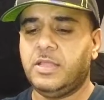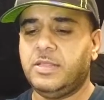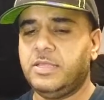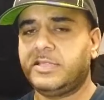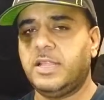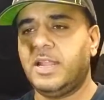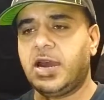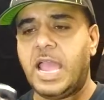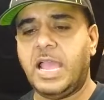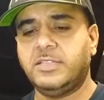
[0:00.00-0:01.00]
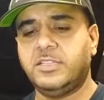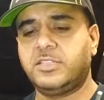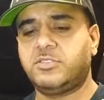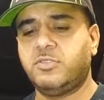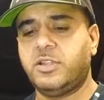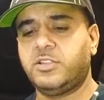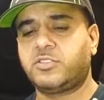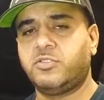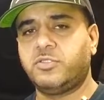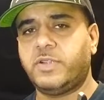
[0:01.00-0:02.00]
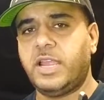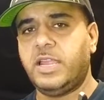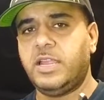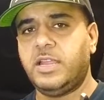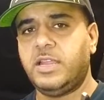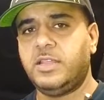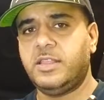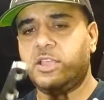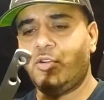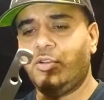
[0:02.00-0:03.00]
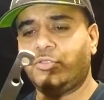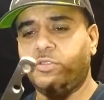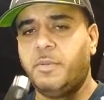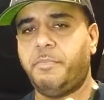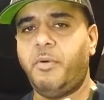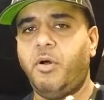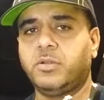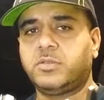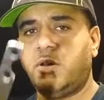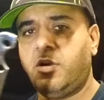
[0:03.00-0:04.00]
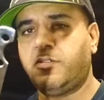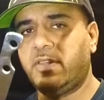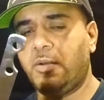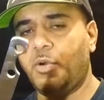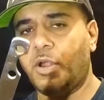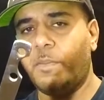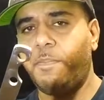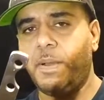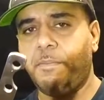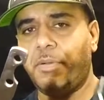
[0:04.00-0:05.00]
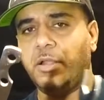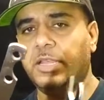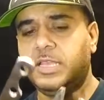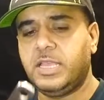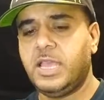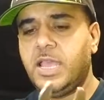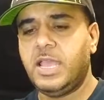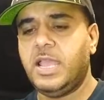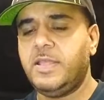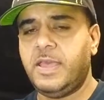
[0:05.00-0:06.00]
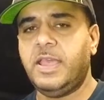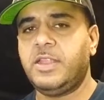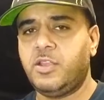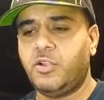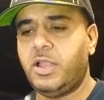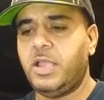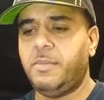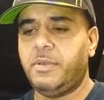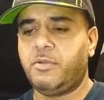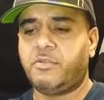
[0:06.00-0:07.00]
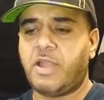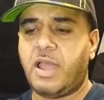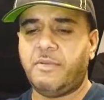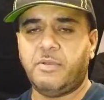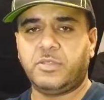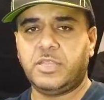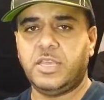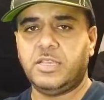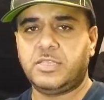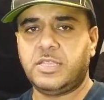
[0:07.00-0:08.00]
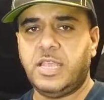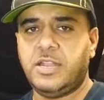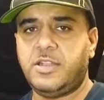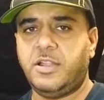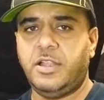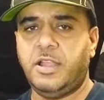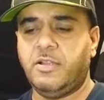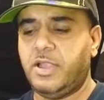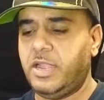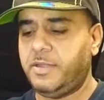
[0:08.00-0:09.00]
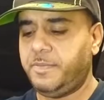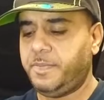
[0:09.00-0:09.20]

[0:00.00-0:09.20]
this little guy, these two little screws right here, they go into the bolt of the water pump pulley, and then you're able to grab it with this and turn it. Alright,